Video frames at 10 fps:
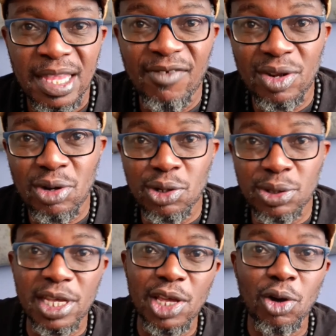Even when you
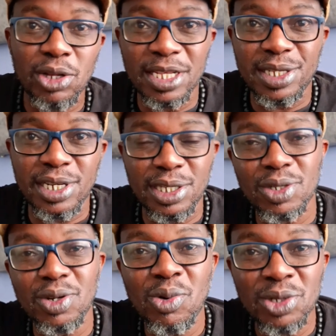think you're on the streets,
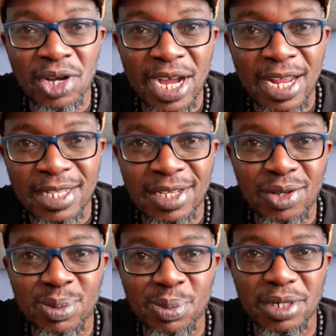you know who's organizing
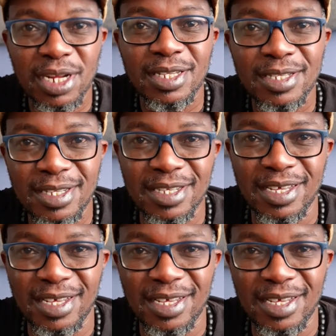those protests?